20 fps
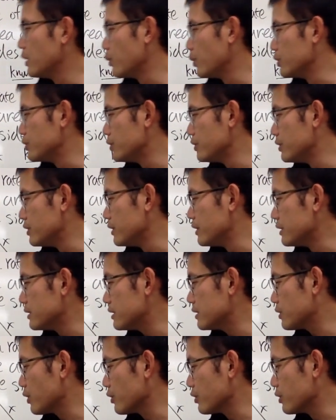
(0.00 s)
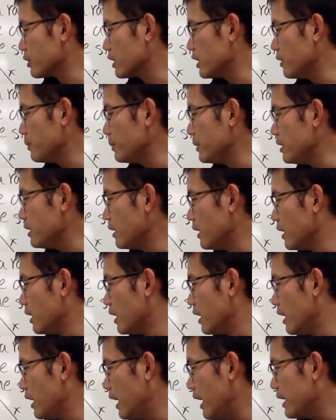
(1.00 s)
which is going to give me
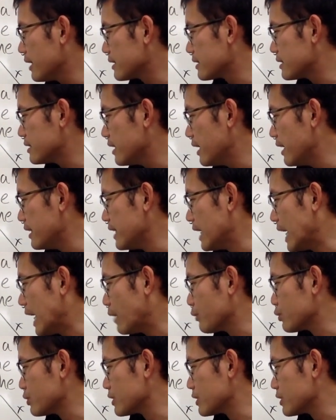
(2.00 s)
x, and I have